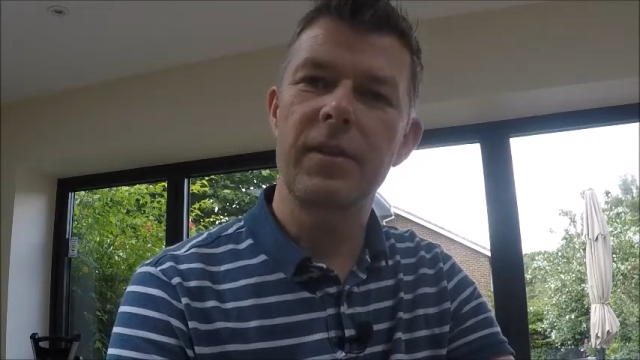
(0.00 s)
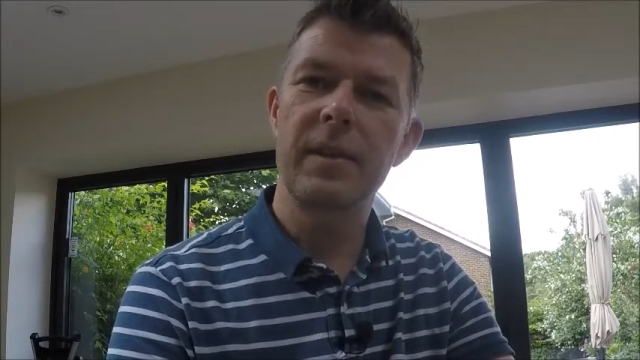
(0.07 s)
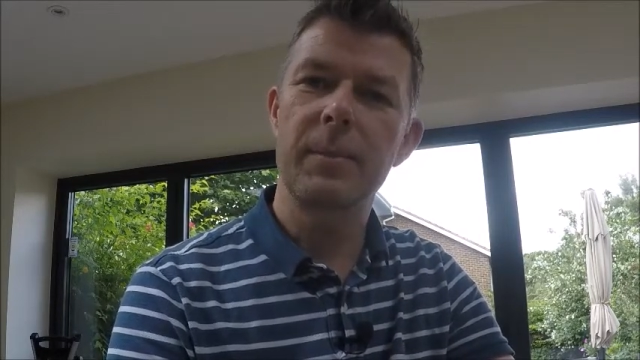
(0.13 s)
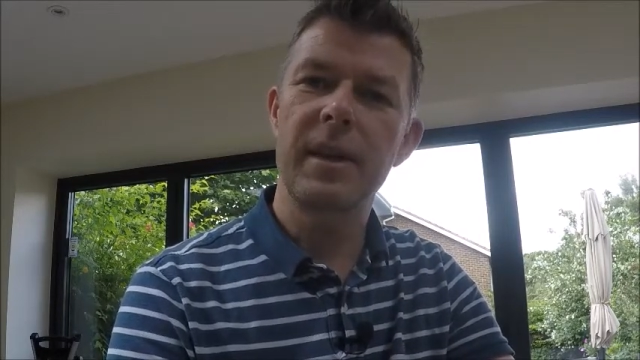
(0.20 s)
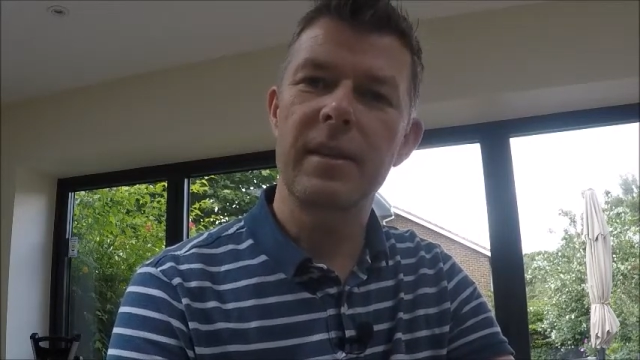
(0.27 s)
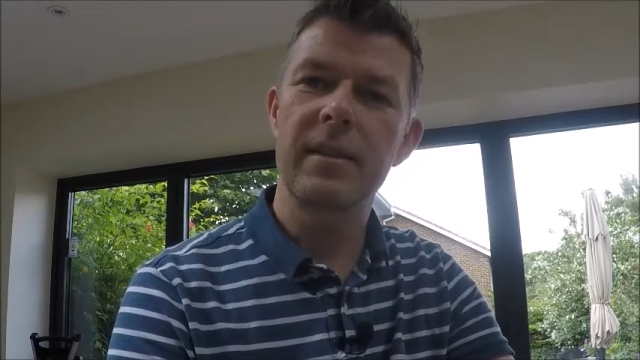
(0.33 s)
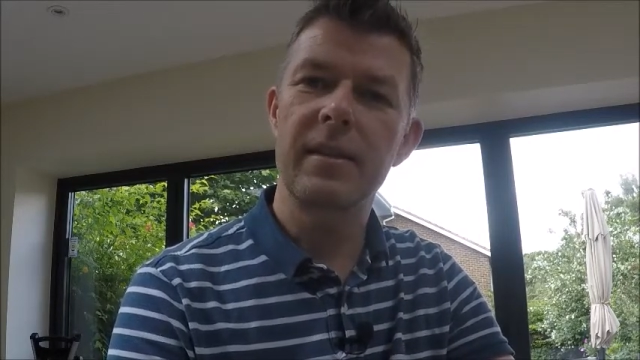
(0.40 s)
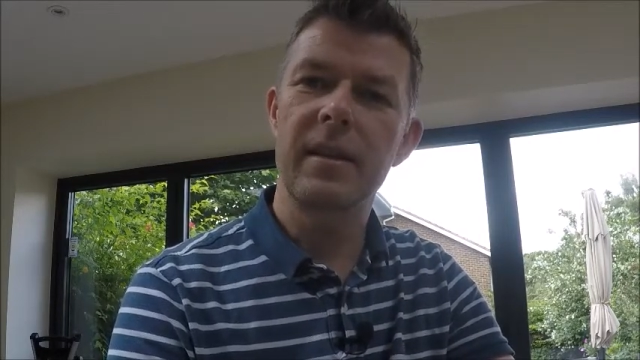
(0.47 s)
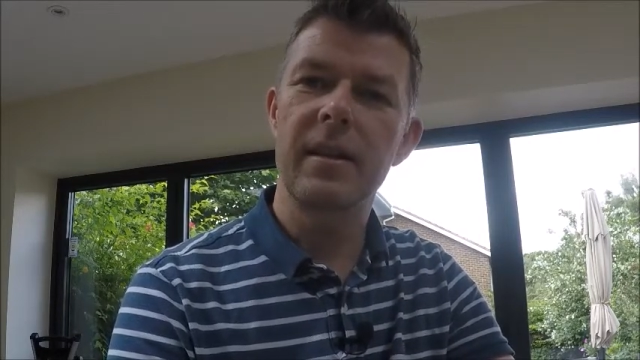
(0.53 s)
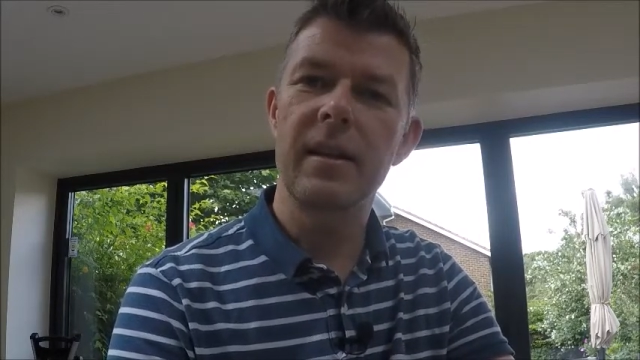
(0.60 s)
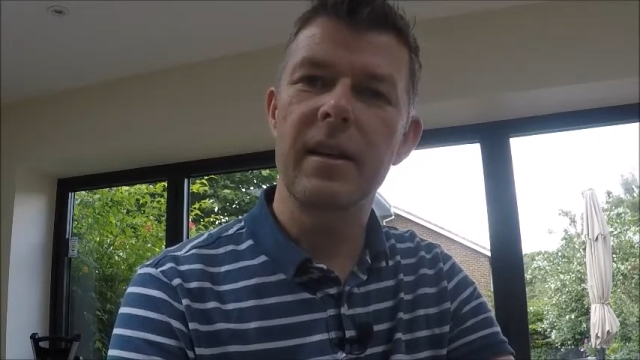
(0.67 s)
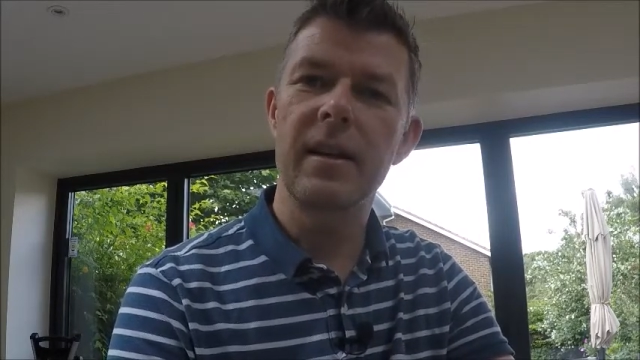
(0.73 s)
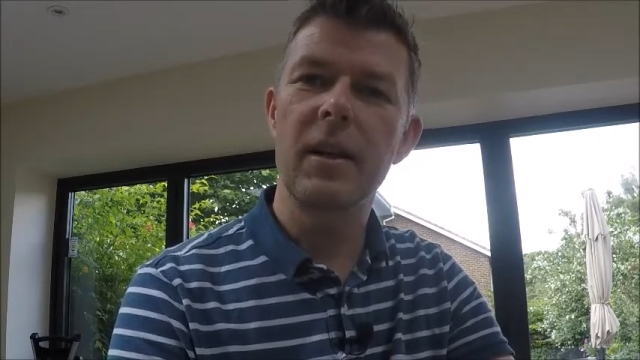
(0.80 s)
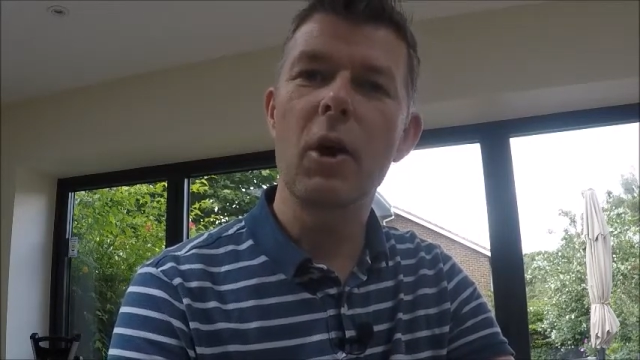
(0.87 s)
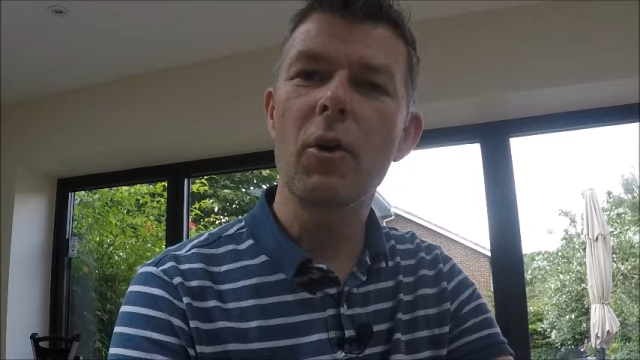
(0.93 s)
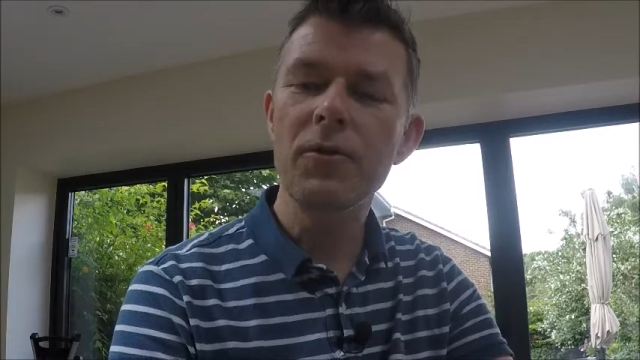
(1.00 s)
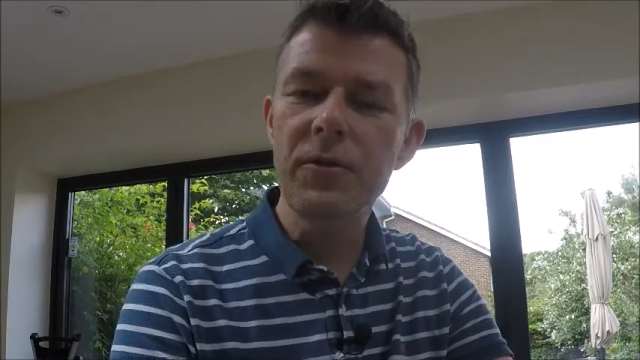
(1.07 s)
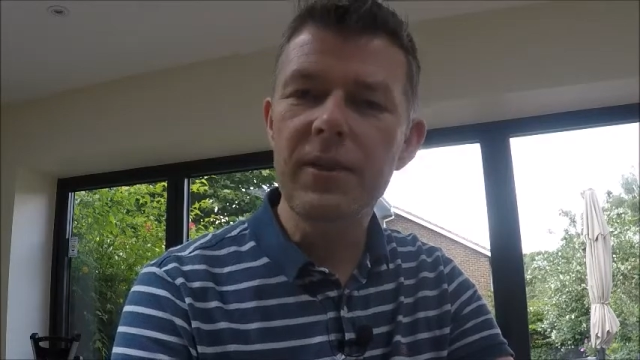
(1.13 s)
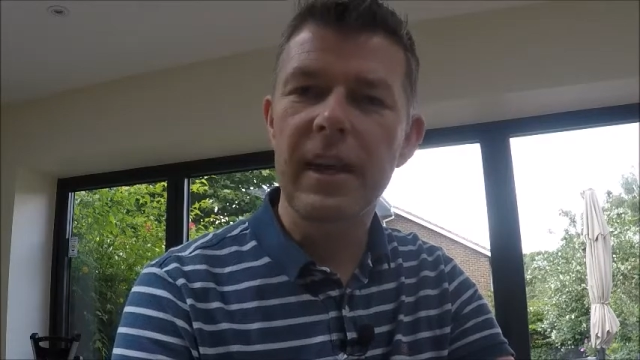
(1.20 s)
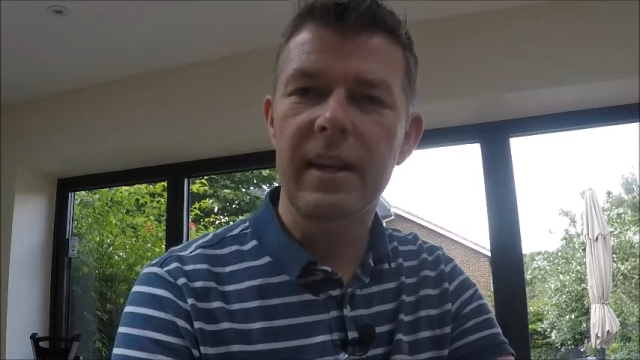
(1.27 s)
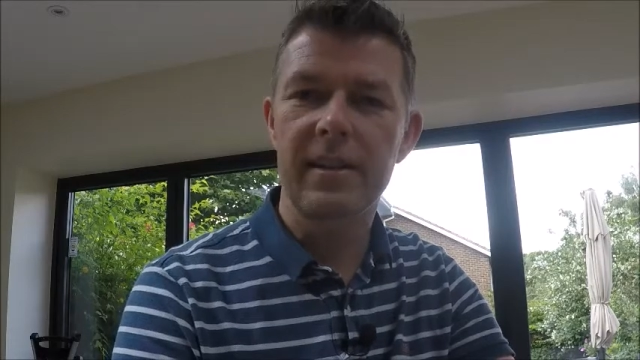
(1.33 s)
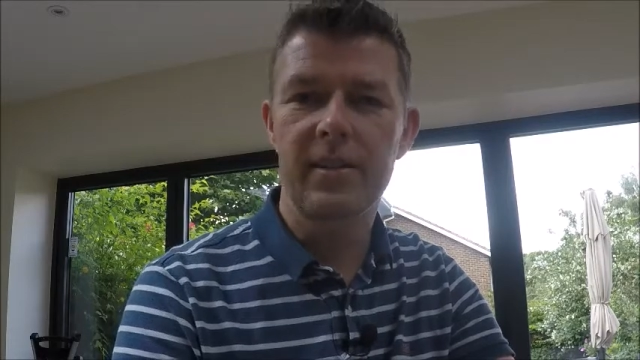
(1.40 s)
we made a
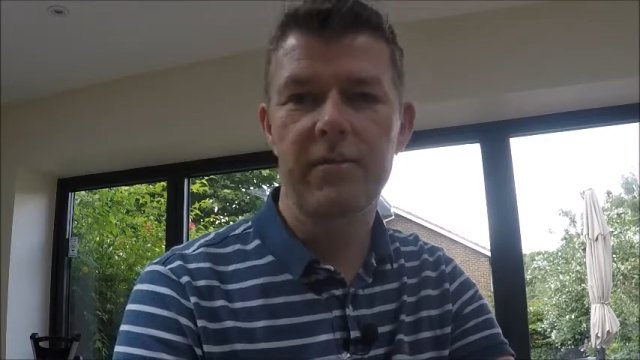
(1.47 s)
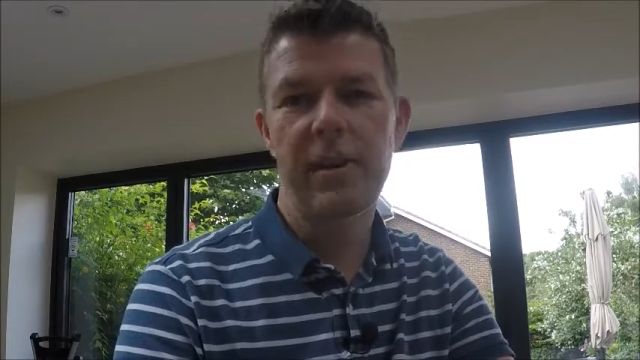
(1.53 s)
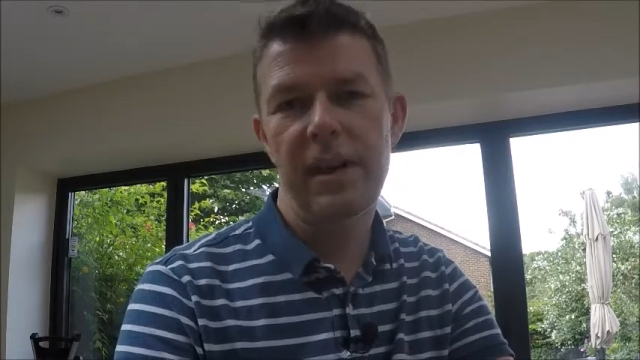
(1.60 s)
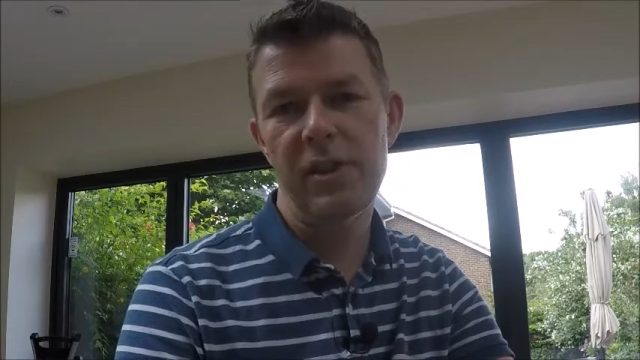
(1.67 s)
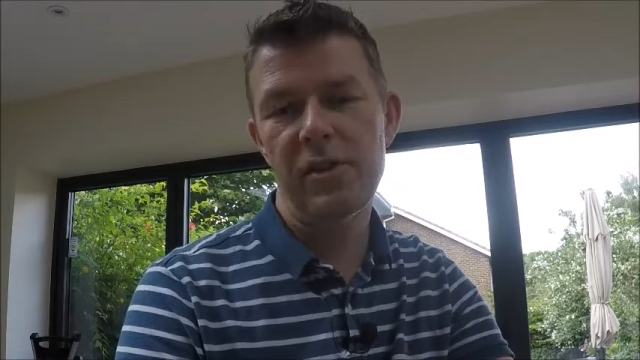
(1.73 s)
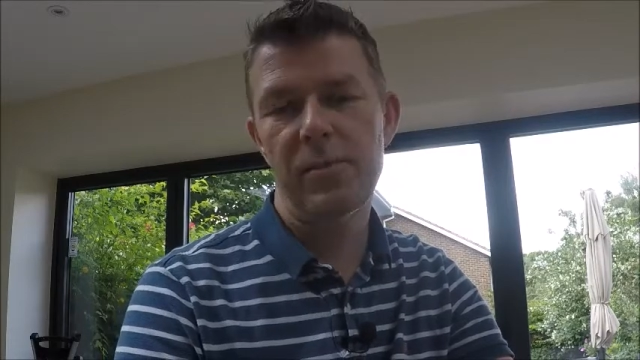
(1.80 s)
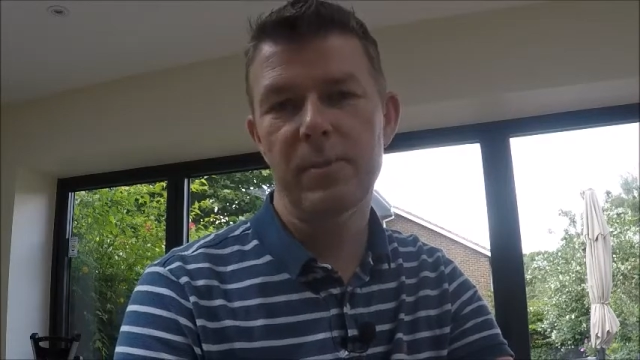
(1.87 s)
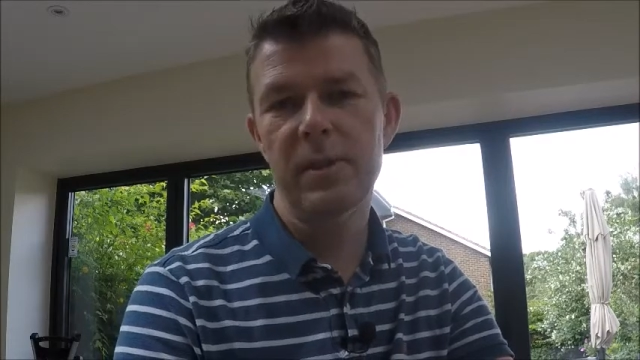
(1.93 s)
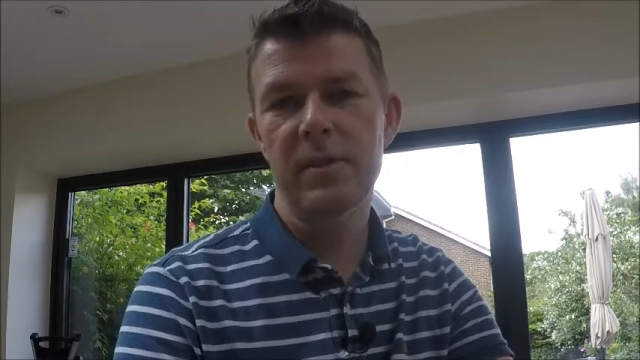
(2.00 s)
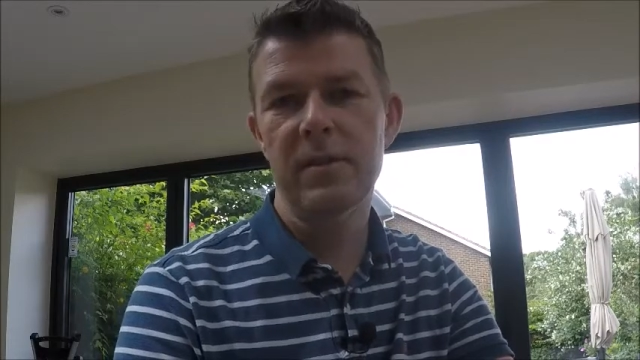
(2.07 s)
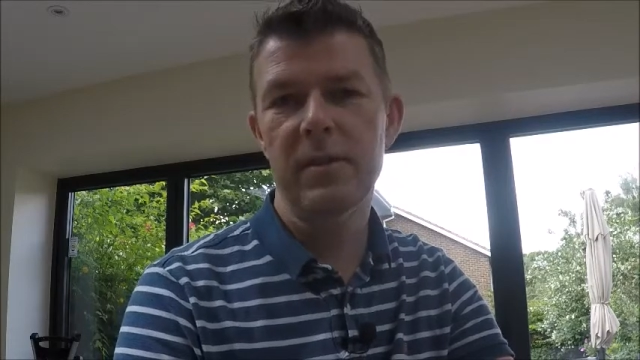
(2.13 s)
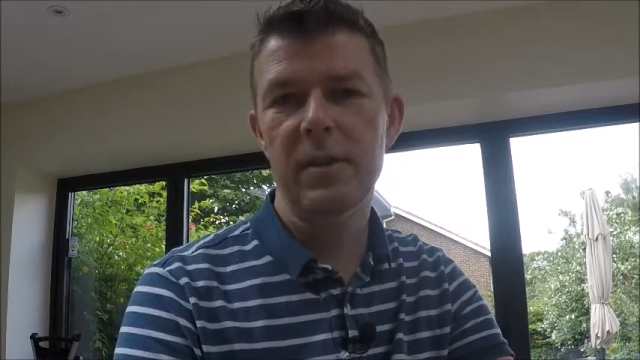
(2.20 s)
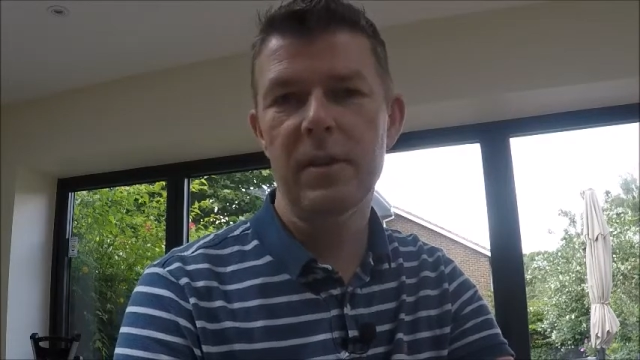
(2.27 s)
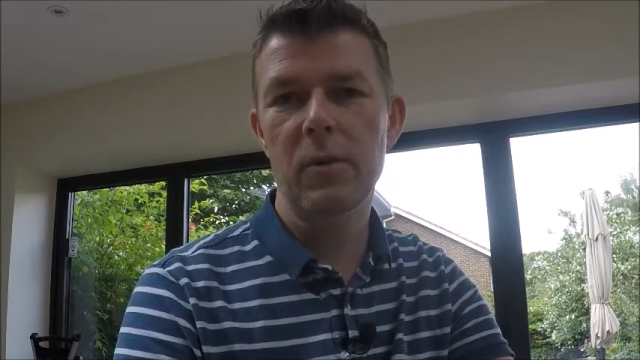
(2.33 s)
contact arrangement